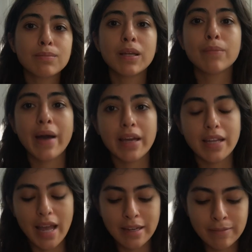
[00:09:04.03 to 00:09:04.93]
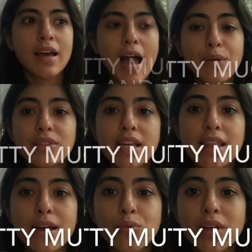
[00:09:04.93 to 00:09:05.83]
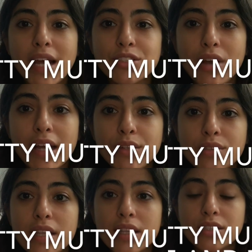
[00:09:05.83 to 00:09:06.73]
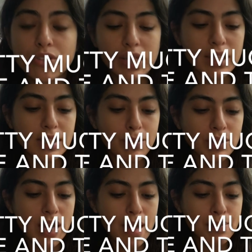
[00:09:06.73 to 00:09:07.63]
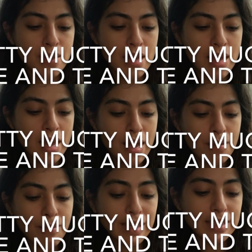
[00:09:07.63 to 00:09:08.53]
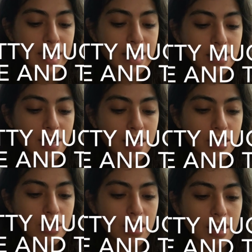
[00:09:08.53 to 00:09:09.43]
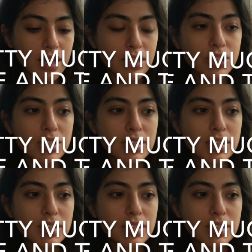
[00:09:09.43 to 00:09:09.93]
me to buy it again. I would say that when I try using this during the summertime, my skin, it